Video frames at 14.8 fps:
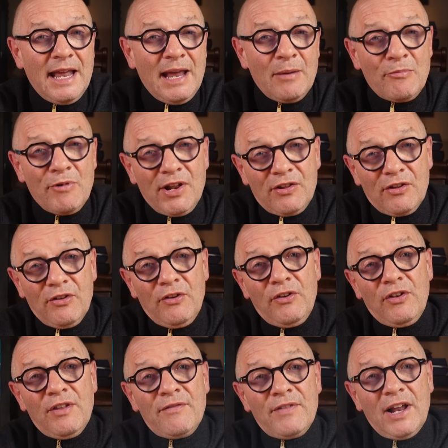it brings on
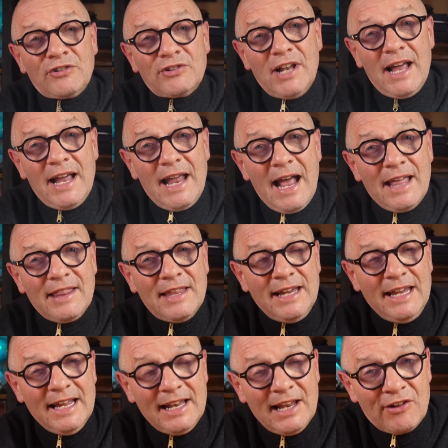the flashlight at
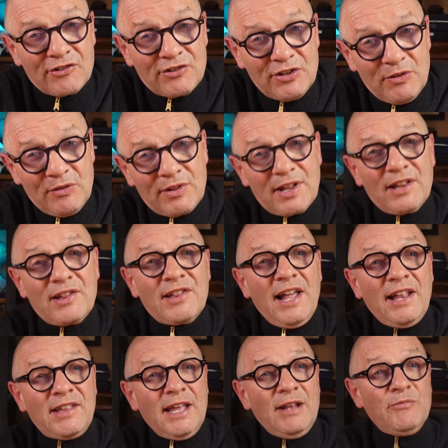the last used
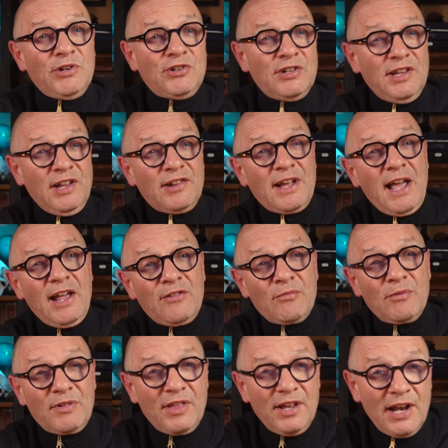setting, which in this case
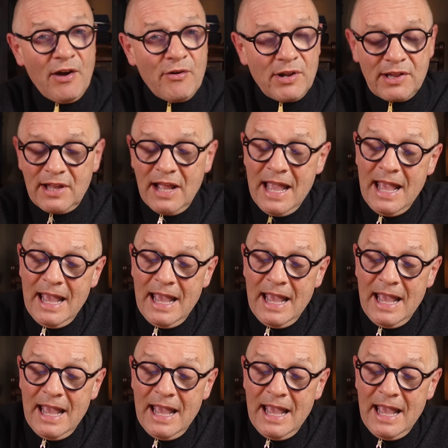was the lowest